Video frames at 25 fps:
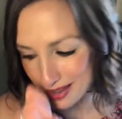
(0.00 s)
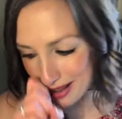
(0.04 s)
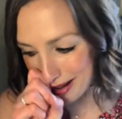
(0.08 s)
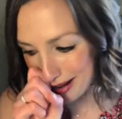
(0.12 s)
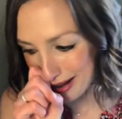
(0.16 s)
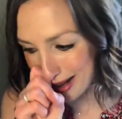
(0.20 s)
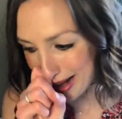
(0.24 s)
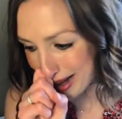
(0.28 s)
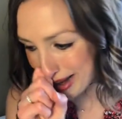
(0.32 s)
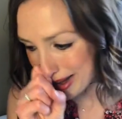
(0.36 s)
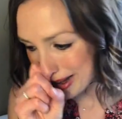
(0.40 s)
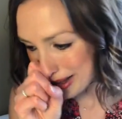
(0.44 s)

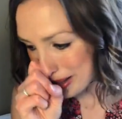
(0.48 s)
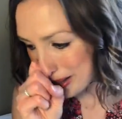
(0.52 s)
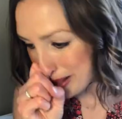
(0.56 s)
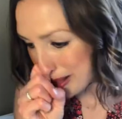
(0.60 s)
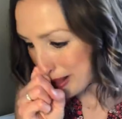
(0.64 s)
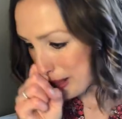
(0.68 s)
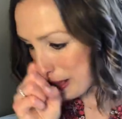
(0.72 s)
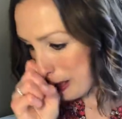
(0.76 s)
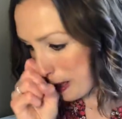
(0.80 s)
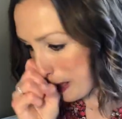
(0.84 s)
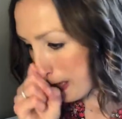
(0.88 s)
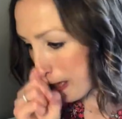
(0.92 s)
All right.
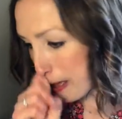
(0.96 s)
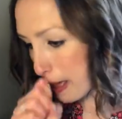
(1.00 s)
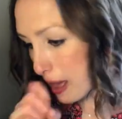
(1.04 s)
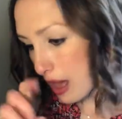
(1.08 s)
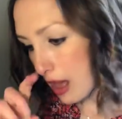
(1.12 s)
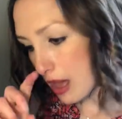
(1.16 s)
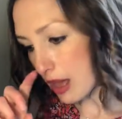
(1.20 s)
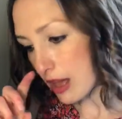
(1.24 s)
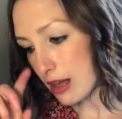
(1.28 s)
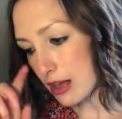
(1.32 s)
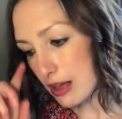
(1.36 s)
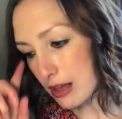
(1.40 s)

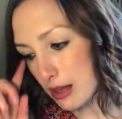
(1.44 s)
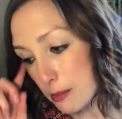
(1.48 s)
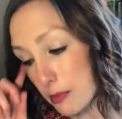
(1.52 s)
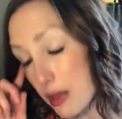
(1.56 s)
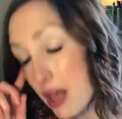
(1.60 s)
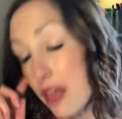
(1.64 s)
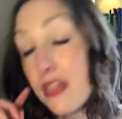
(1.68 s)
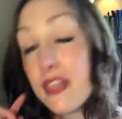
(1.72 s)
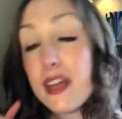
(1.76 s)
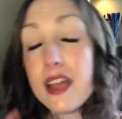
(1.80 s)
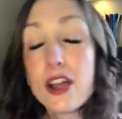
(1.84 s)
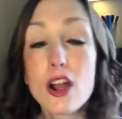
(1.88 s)

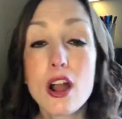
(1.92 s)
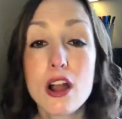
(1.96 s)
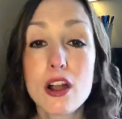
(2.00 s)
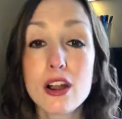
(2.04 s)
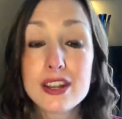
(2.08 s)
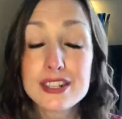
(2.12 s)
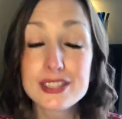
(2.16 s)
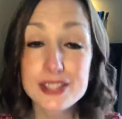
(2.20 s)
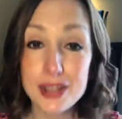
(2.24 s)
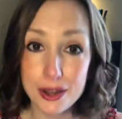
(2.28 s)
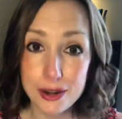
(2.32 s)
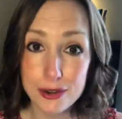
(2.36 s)
There are
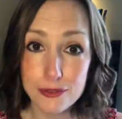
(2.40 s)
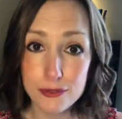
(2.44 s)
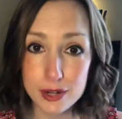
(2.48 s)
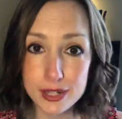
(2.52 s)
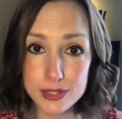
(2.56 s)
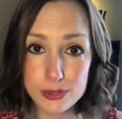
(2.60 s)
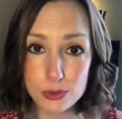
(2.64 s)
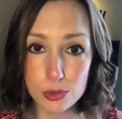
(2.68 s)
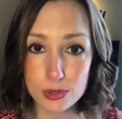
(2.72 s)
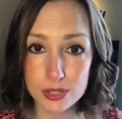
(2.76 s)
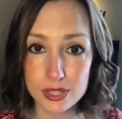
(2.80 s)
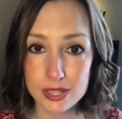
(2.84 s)
a ton of
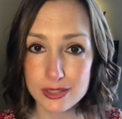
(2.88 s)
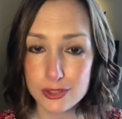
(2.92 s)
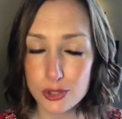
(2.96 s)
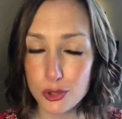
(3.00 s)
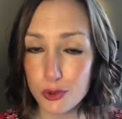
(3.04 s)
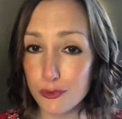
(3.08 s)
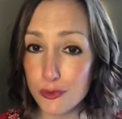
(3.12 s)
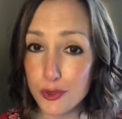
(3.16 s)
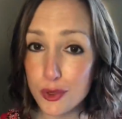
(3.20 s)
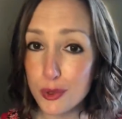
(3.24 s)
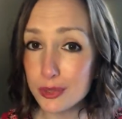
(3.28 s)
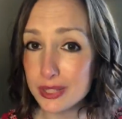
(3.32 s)
resources. So
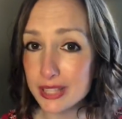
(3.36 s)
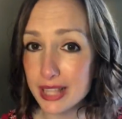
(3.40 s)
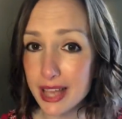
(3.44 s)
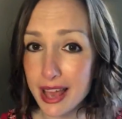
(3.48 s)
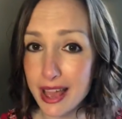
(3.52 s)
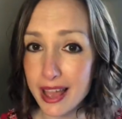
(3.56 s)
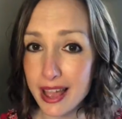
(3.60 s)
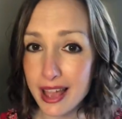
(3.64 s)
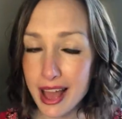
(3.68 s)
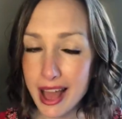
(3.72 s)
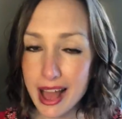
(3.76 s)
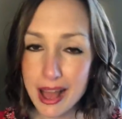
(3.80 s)
if you
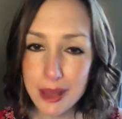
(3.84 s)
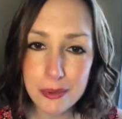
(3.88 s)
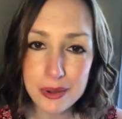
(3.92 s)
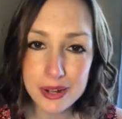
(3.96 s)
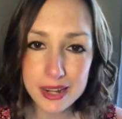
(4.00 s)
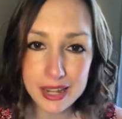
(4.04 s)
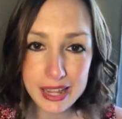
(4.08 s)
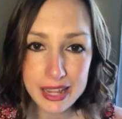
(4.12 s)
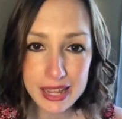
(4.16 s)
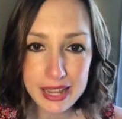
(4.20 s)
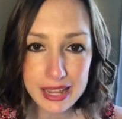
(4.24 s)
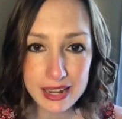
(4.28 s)
say, I want
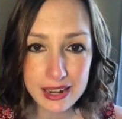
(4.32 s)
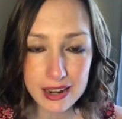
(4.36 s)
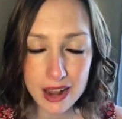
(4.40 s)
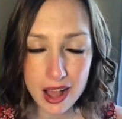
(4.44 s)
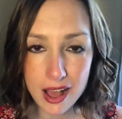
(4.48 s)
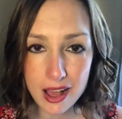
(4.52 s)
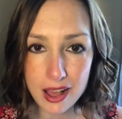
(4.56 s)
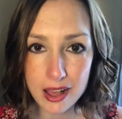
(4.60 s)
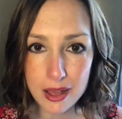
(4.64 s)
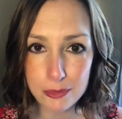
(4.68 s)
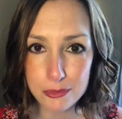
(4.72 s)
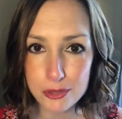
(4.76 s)
to eat,
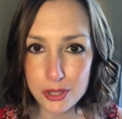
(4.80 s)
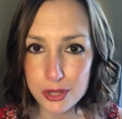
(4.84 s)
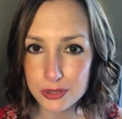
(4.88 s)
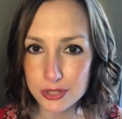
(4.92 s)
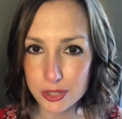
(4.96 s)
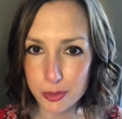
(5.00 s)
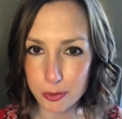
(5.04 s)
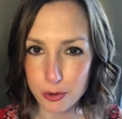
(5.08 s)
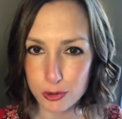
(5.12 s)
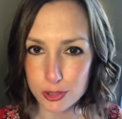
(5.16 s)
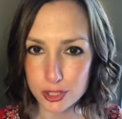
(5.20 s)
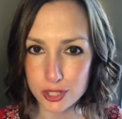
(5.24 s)
use
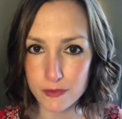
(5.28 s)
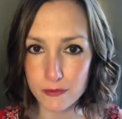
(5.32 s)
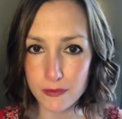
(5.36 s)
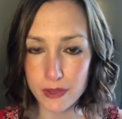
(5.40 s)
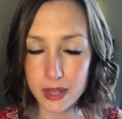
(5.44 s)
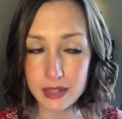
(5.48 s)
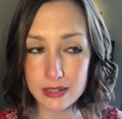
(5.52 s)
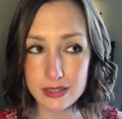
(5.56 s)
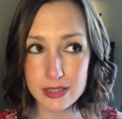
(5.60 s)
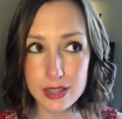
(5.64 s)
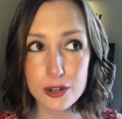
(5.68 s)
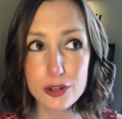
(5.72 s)
the portion
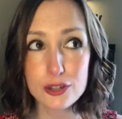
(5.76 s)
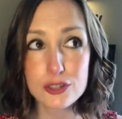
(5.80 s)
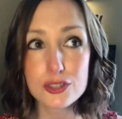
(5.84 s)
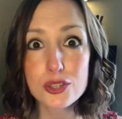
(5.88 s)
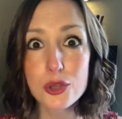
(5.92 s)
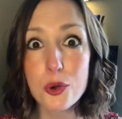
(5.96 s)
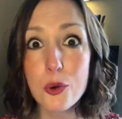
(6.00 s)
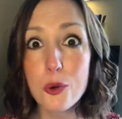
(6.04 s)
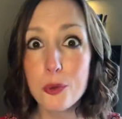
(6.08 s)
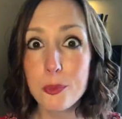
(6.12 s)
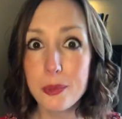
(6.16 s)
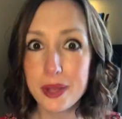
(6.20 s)
fix. There are
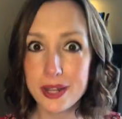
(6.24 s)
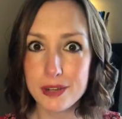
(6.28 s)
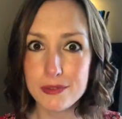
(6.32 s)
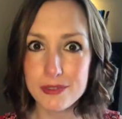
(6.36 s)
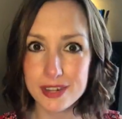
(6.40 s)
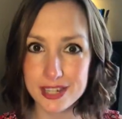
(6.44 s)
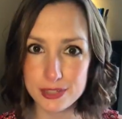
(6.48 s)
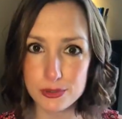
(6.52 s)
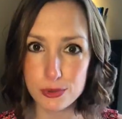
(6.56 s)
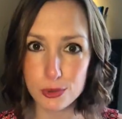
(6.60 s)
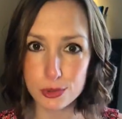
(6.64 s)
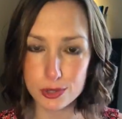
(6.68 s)
so many
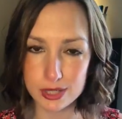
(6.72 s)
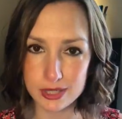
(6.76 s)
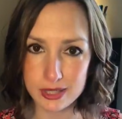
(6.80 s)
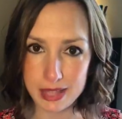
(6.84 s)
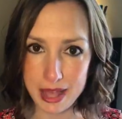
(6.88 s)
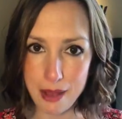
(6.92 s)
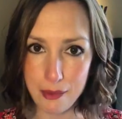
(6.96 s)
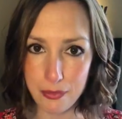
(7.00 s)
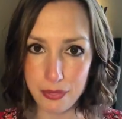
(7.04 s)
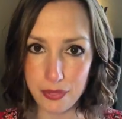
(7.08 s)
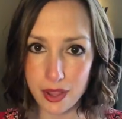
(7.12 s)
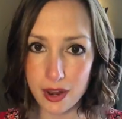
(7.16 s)
resources
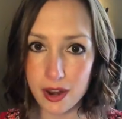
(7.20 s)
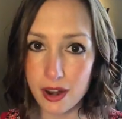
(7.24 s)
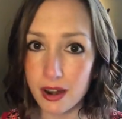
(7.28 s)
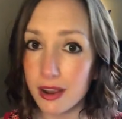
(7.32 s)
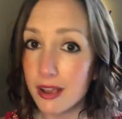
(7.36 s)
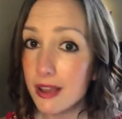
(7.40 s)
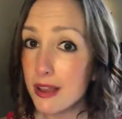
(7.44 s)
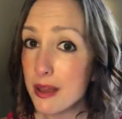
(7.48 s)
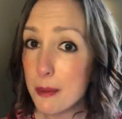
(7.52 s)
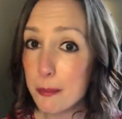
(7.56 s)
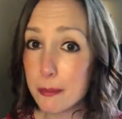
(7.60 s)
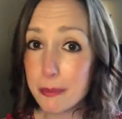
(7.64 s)
out there.
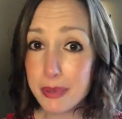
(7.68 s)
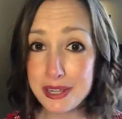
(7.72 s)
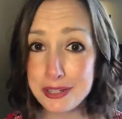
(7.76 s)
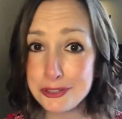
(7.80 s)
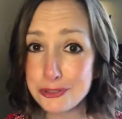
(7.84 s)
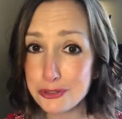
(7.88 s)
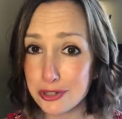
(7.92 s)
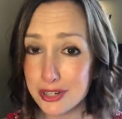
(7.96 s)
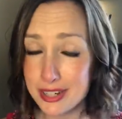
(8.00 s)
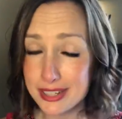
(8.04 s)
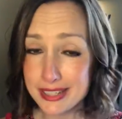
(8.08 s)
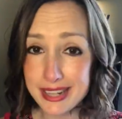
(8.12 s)

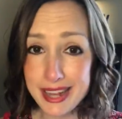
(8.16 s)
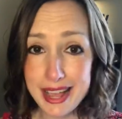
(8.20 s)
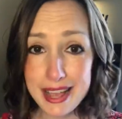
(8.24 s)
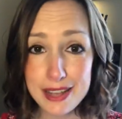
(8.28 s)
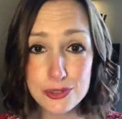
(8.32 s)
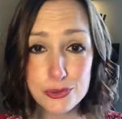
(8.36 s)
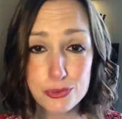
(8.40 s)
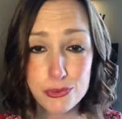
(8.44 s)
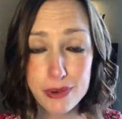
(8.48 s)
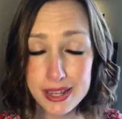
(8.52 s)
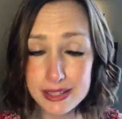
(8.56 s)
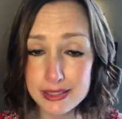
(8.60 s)
Pinterest
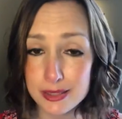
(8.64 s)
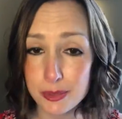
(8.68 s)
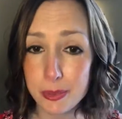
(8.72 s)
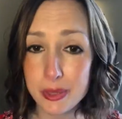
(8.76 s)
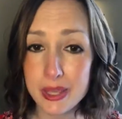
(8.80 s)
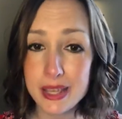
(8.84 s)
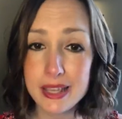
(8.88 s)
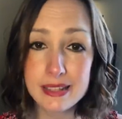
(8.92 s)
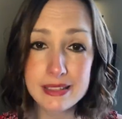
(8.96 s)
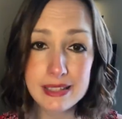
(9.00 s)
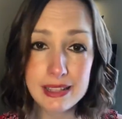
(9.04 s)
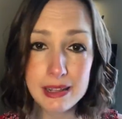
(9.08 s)
has
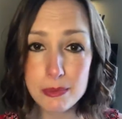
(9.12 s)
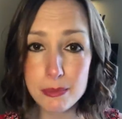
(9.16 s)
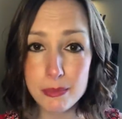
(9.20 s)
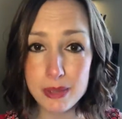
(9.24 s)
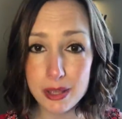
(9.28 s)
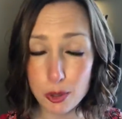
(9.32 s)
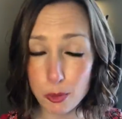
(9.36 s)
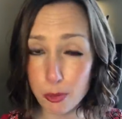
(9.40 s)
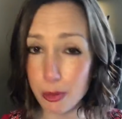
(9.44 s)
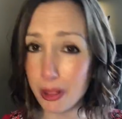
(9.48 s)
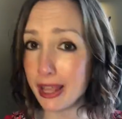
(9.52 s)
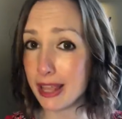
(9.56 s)
recipes and
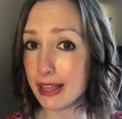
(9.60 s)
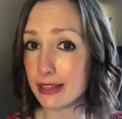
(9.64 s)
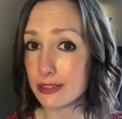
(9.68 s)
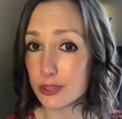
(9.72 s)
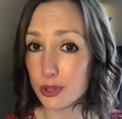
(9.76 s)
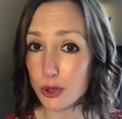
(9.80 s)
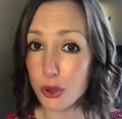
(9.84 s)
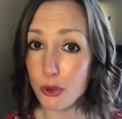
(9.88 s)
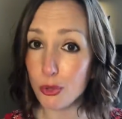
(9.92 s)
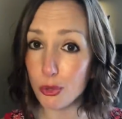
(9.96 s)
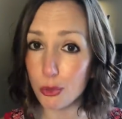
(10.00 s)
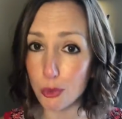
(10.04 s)
meal plans
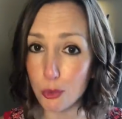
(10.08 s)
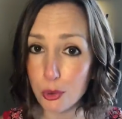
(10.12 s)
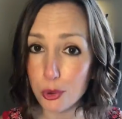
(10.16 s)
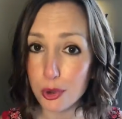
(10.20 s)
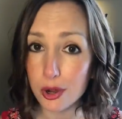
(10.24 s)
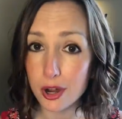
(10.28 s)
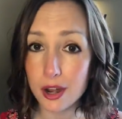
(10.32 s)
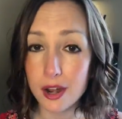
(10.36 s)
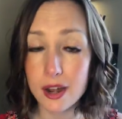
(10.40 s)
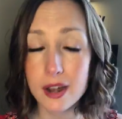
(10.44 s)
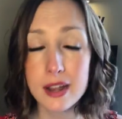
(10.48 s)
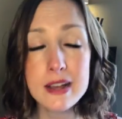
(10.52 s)

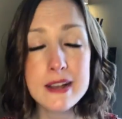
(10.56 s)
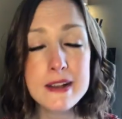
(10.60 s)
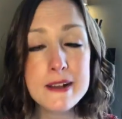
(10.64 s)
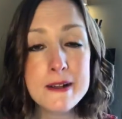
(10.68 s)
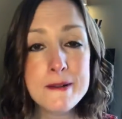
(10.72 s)
galore.